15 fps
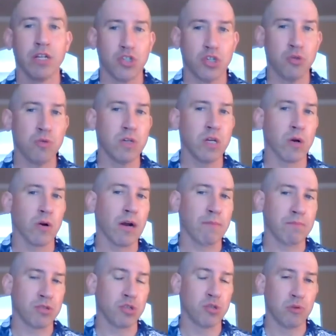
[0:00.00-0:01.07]
to
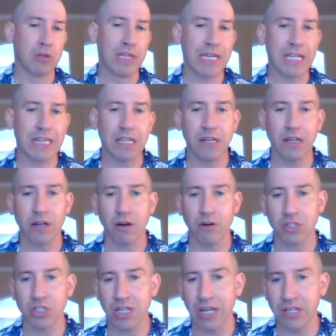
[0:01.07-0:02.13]
Europe to lead the
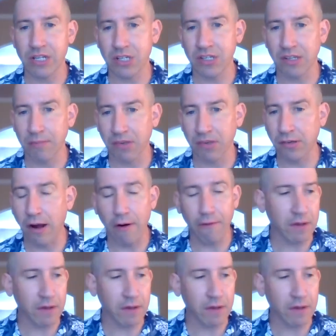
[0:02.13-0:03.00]
negotiations himself.